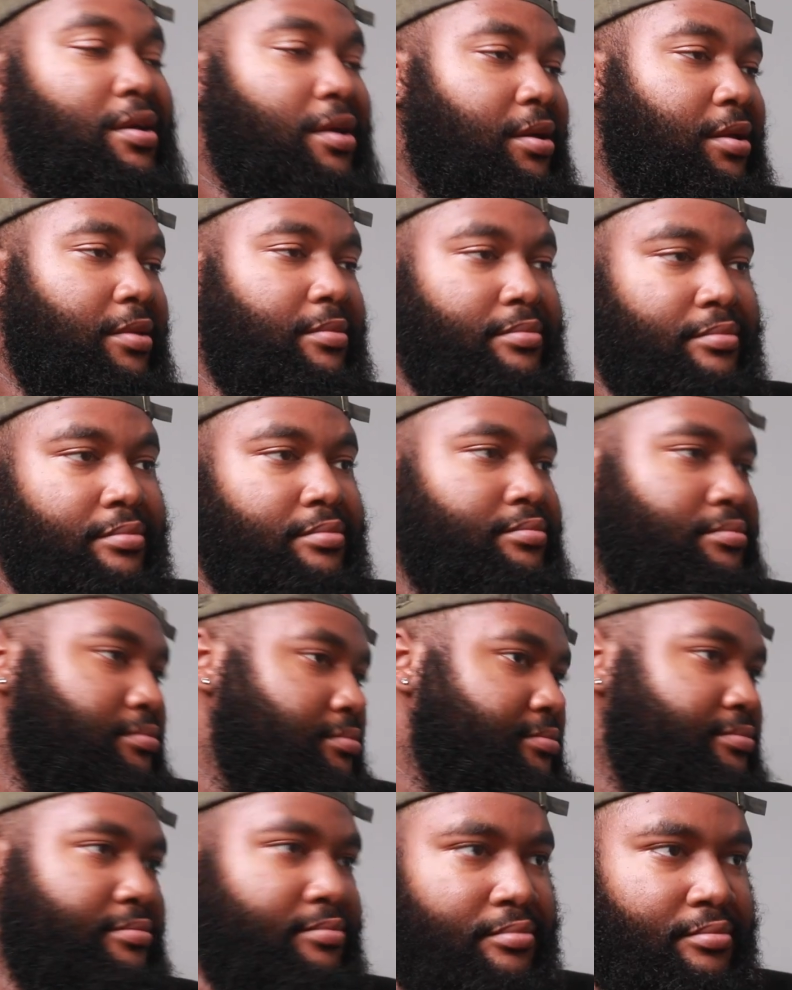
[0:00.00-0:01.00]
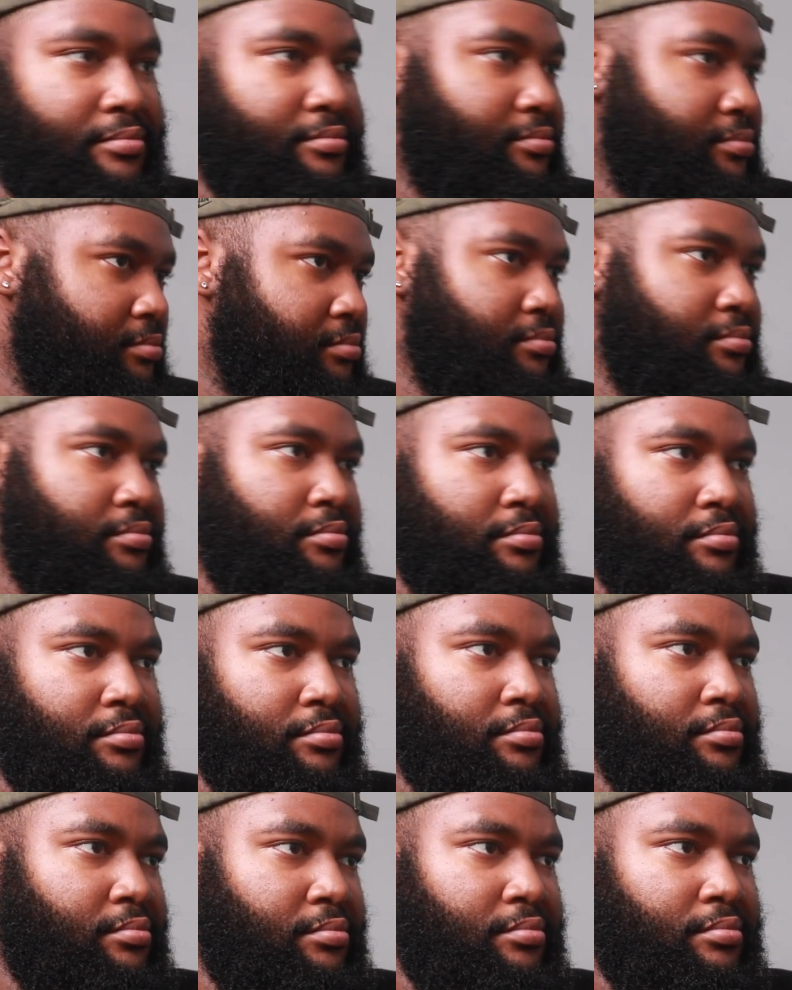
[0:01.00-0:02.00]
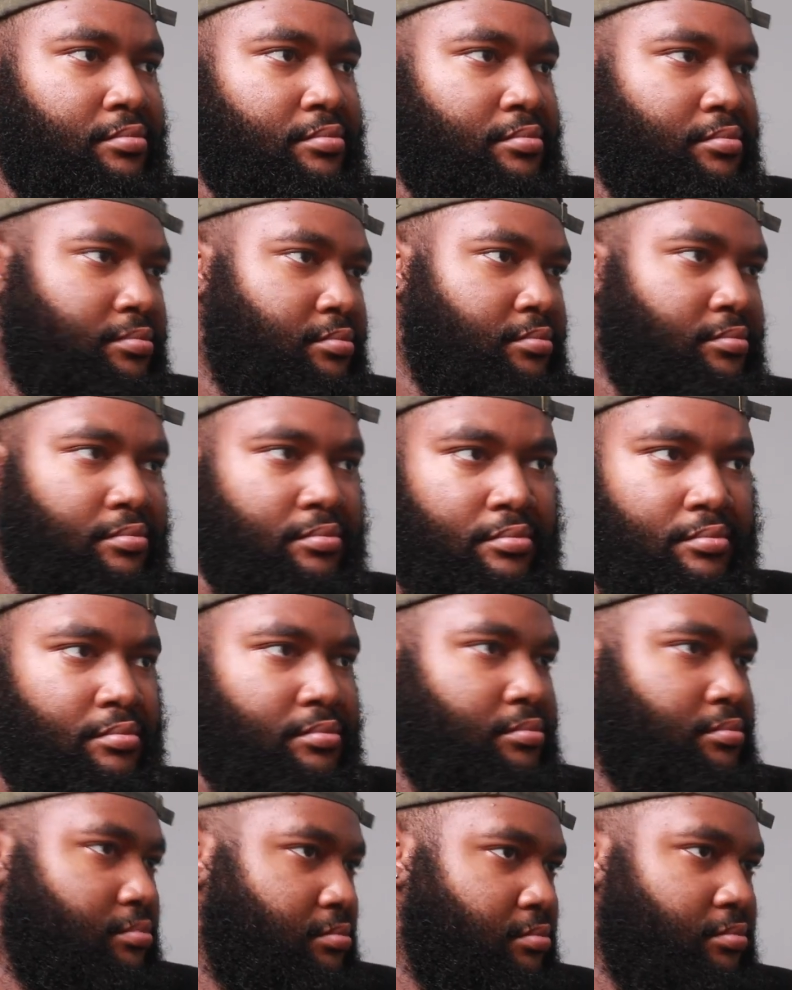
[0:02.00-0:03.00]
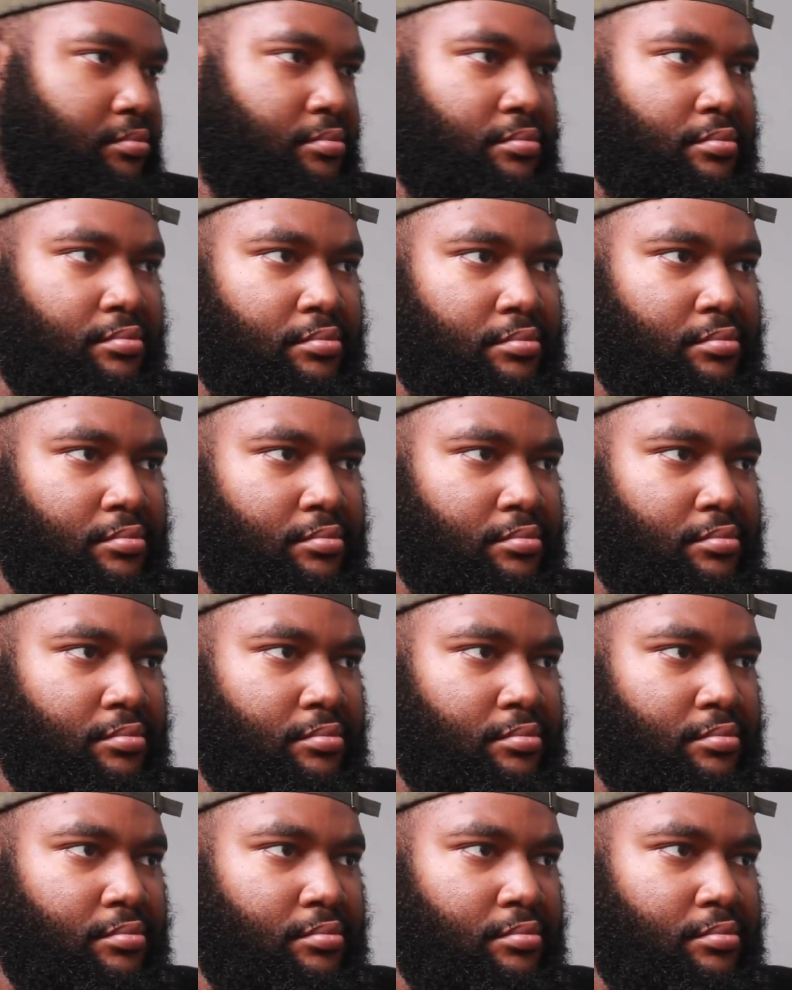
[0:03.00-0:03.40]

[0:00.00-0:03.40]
cut. You got no vision. I'm still spending.